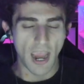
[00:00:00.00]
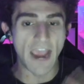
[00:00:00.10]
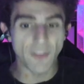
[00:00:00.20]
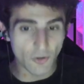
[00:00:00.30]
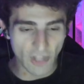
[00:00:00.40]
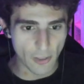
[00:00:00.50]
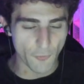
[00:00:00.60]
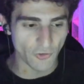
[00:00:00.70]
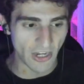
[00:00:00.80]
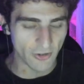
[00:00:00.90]
And then you take your
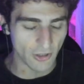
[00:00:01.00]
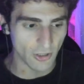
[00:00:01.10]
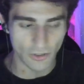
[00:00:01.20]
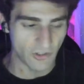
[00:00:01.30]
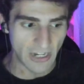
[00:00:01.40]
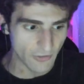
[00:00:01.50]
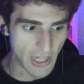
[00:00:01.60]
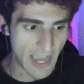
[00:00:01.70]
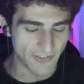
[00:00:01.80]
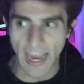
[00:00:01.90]
first dance dance
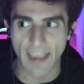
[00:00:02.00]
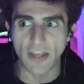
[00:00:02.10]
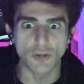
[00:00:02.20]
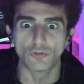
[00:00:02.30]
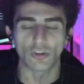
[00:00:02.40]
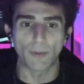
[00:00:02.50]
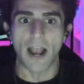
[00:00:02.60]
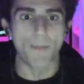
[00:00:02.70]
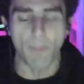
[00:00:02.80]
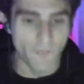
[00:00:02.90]
class, and then you just
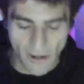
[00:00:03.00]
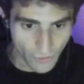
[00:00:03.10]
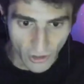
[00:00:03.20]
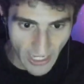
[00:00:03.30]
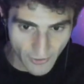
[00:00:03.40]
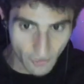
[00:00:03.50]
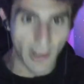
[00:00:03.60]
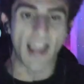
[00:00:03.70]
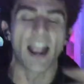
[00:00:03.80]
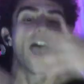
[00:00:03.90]
become a professional dancer.
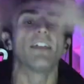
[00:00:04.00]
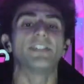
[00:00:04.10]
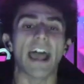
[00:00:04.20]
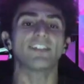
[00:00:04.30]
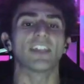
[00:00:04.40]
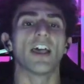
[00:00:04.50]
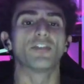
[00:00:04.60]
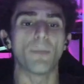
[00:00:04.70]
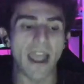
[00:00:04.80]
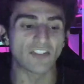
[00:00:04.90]
Like that's
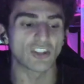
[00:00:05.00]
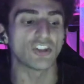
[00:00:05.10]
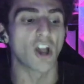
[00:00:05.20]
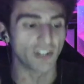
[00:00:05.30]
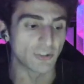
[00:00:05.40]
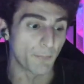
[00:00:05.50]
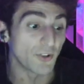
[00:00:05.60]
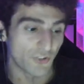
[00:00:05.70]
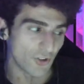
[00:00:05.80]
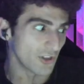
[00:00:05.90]
the magic y'all need to put
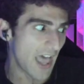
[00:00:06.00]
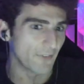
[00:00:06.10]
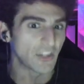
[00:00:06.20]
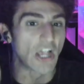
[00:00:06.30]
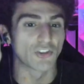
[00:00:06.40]
into your lives.